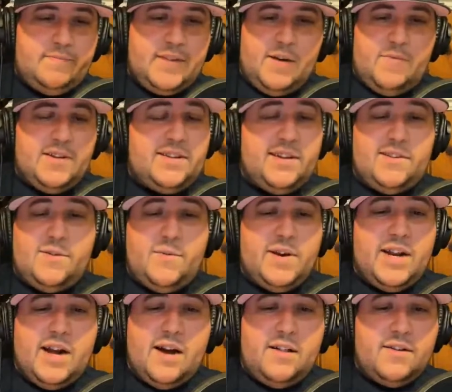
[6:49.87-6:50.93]
I want to say
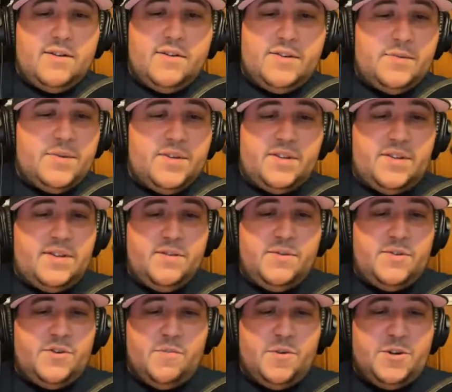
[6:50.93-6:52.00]
$20. It was
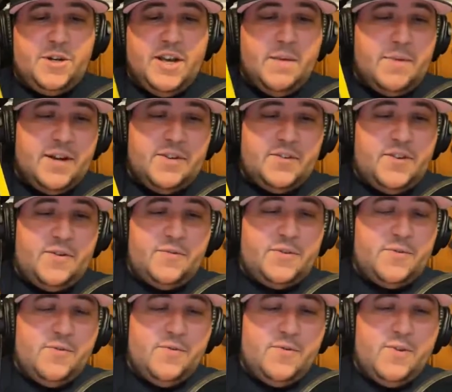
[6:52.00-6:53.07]
super cheap. I just thought it was
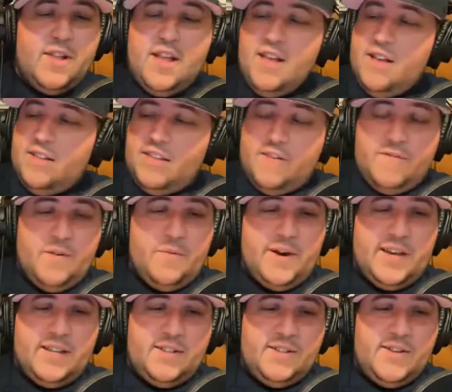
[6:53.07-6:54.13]
cool. Love the
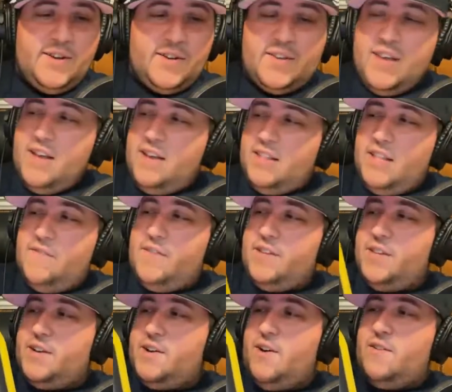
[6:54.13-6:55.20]
way it looks. Love that
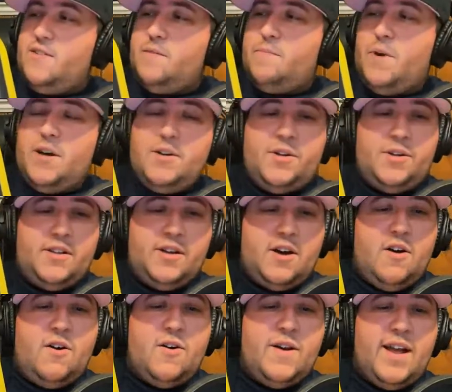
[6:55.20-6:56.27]
the
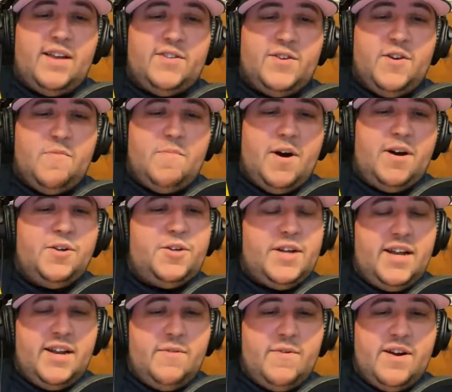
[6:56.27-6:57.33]
card has no punch
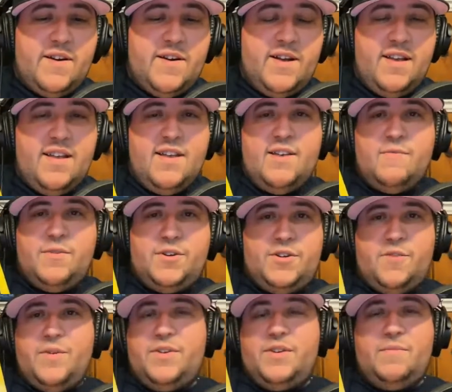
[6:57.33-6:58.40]
anywhere, which is
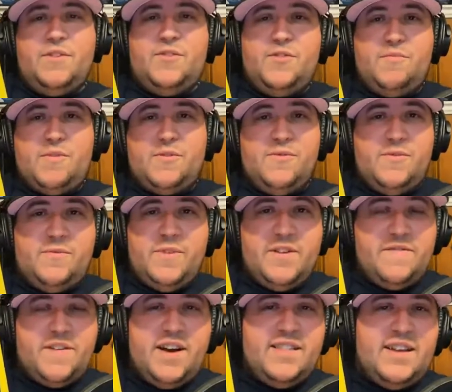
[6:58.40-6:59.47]
always something super cool when
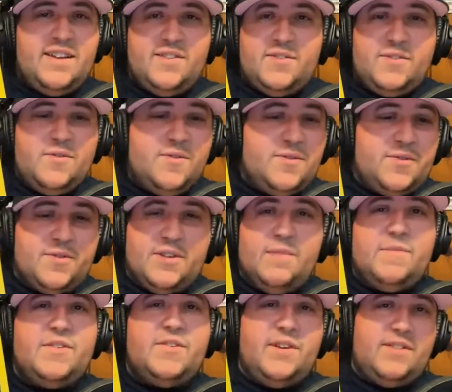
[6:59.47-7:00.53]
you find that in stores or
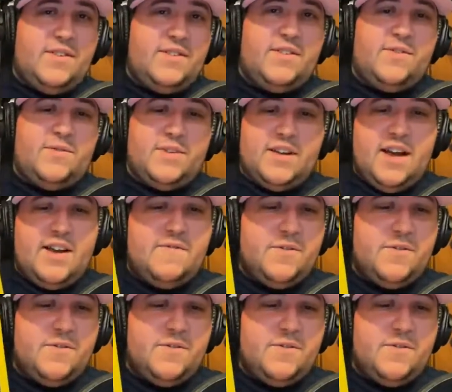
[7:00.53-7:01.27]
something. So I thought this was a kind of